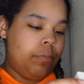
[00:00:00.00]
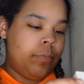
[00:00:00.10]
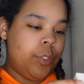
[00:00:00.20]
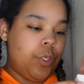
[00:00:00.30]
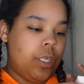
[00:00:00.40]

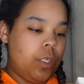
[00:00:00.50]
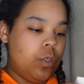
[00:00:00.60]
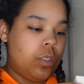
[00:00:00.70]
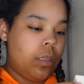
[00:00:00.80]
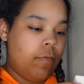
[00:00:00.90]
you can
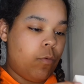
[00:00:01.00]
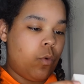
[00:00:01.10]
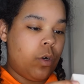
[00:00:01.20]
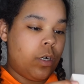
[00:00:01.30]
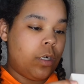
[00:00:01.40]
use it
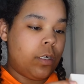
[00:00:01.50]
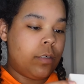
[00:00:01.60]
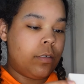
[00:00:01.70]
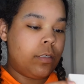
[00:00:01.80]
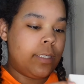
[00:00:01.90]
for
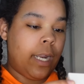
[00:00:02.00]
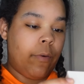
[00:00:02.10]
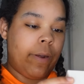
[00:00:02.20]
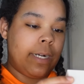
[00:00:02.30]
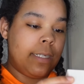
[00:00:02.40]

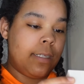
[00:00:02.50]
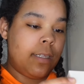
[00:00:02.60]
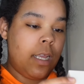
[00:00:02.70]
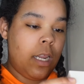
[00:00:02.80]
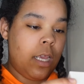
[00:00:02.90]
direct
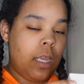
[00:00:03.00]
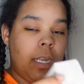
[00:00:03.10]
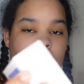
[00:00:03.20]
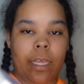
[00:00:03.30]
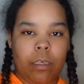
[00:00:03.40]
seating,
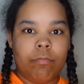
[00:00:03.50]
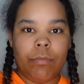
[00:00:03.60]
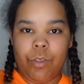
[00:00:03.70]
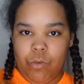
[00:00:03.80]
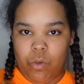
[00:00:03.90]
like
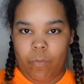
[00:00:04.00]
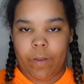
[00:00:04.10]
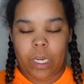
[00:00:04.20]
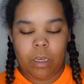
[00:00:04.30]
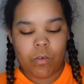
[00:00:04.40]
YouTube
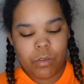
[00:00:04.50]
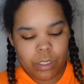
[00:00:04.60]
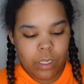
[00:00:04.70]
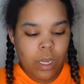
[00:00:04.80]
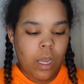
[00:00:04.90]

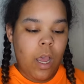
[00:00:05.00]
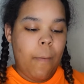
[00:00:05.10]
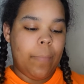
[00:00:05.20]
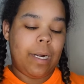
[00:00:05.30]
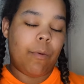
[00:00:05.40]
videos,
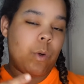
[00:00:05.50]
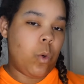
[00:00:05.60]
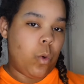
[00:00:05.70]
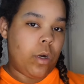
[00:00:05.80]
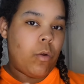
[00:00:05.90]
but I
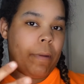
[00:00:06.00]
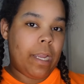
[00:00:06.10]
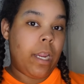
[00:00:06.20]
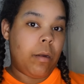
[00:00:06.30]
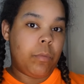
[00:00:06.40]
record on my
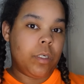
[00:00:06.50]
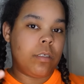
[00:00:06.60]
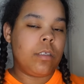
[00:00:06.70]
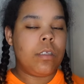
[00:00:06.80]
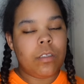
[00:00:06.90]

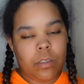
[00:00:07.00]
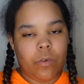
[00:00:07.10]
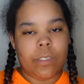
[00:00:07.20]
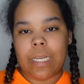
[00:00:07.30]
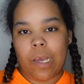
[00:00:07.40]
camera, so
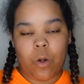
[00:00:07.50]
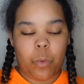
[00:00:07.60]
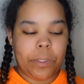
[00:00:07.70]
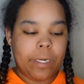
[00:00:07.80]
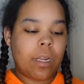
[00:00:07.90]
it's not gonna
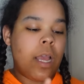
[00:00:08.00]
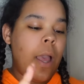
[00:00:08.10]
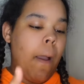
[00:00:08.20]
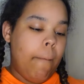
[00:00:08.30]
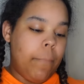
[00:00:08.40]
work.
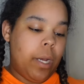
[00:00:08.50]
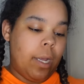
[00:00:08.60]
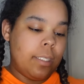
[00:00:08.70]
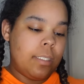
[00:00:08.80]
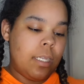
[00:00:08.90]

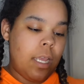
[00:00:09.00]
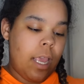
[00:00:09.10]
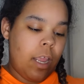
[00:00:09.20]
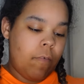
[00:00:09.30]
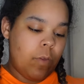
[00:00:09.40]
But
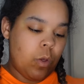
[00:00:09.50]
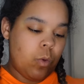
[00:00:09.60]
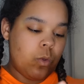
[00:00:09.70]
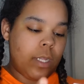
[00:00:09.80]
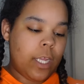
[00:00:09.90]

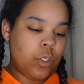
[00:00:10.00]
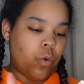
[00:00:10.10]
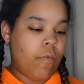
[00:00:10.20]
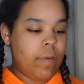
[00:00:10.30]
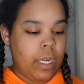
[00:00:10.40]
interviews and
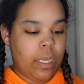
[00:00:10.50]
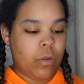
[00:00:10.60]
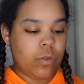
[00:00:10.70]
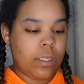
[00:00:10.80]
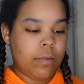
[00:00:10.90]
short
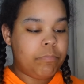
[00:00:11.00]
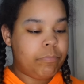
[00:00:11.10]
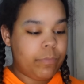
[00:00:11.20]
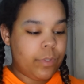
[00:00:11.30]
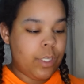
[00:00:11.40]
videos.
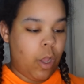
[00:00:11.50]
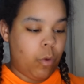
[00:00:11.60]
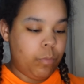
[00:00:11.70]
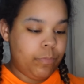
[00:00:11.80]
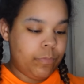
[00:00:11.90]

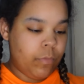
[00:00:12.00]
So